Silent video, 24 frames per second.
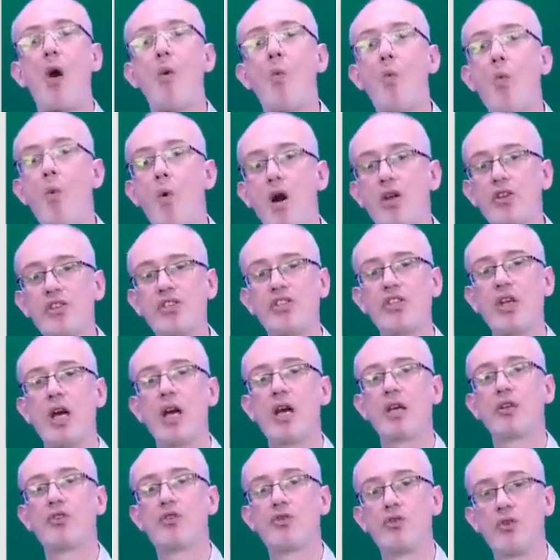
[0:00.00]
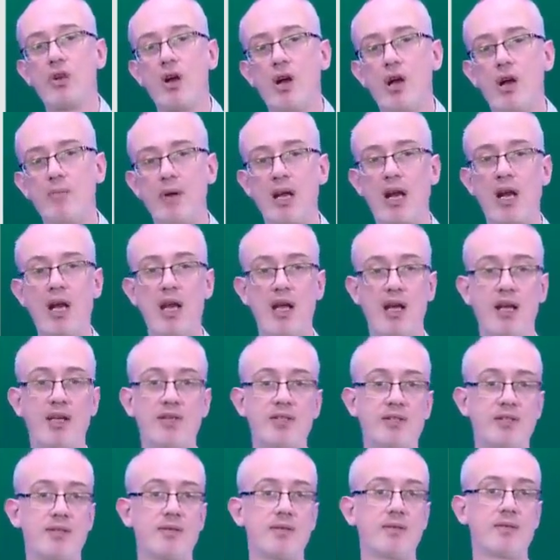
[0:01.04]
was a drama
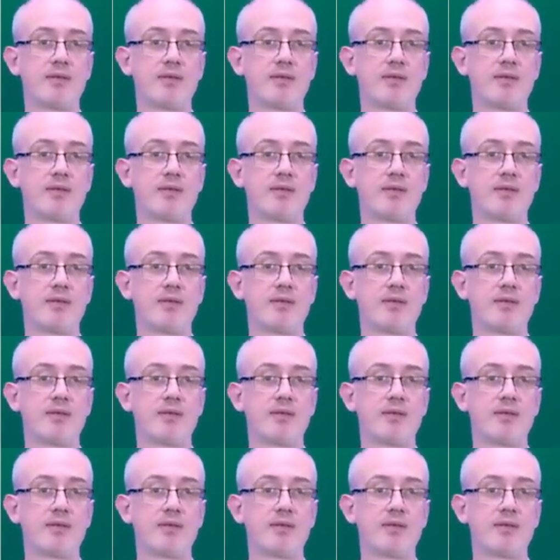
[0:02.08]
class.